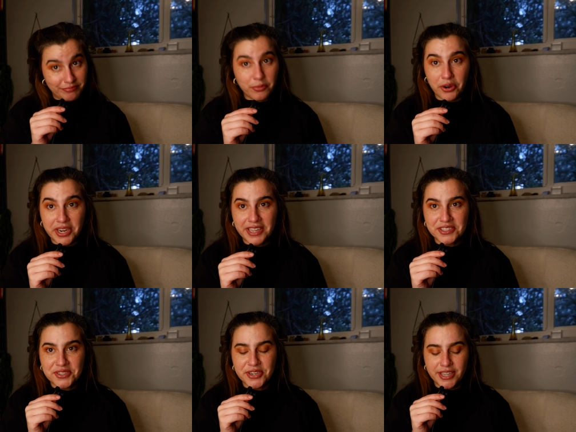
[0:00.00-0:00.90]
working at
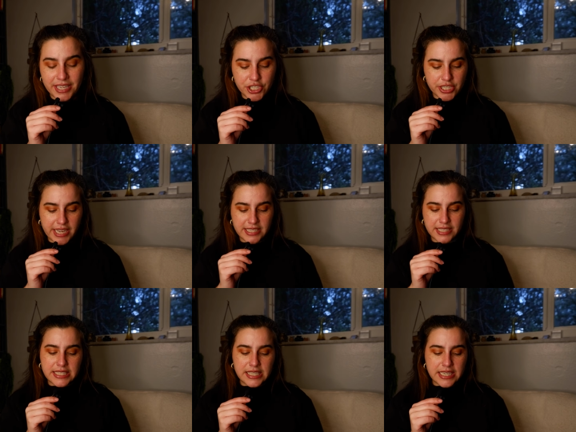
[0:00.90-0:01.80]
the circulation
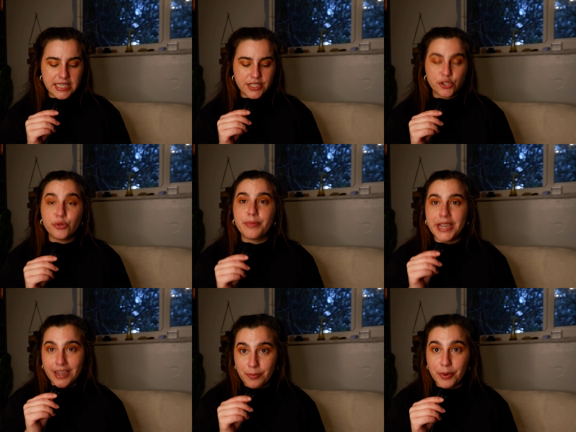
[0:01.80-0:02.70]
desk, decided to
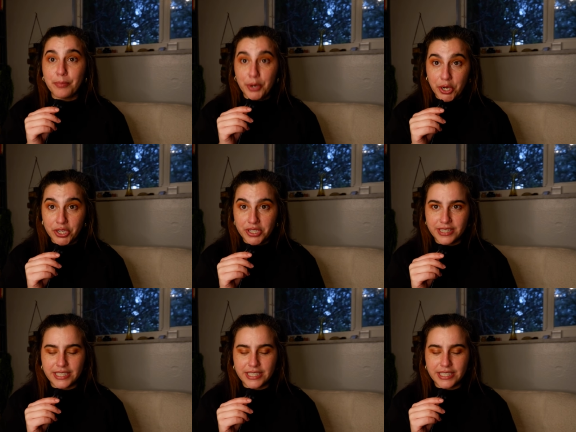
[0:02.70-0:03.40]
pick up a book.